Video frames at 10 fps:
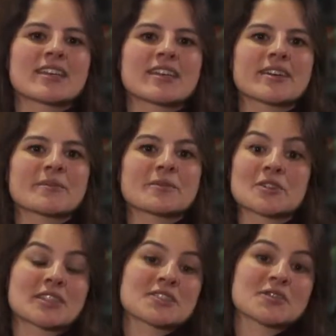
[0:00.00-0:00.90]

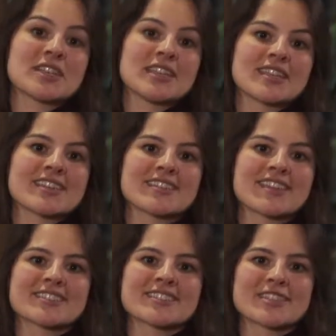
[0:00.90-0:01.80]
So that's a really
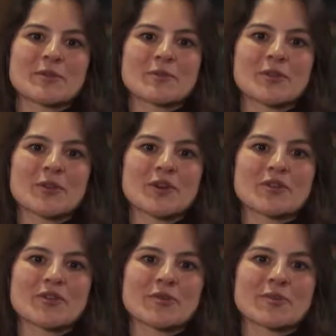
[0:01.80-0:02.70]
nice example
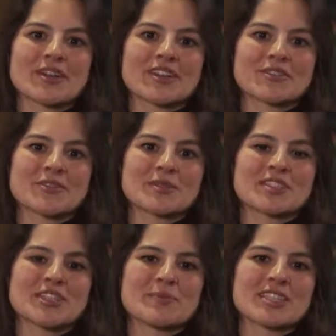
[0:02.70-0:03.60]
from the
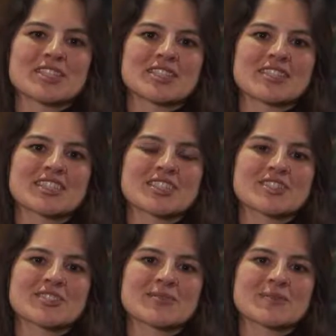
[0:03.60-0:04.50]
CE matching
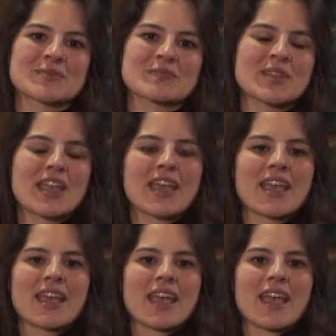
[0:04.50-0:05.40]
sessions.
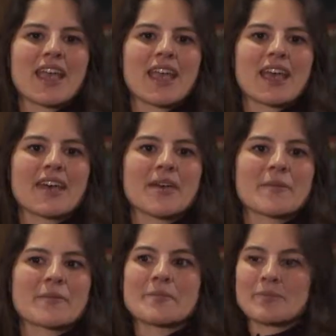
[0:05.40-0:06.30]

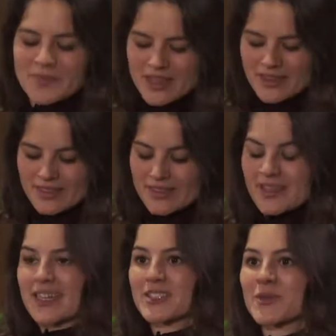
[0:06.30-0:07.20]
Then
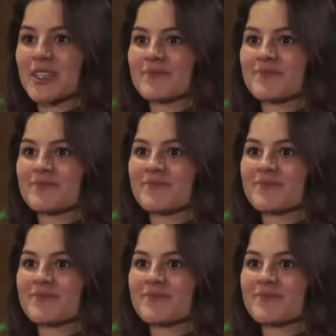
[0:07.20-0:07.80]
the next one,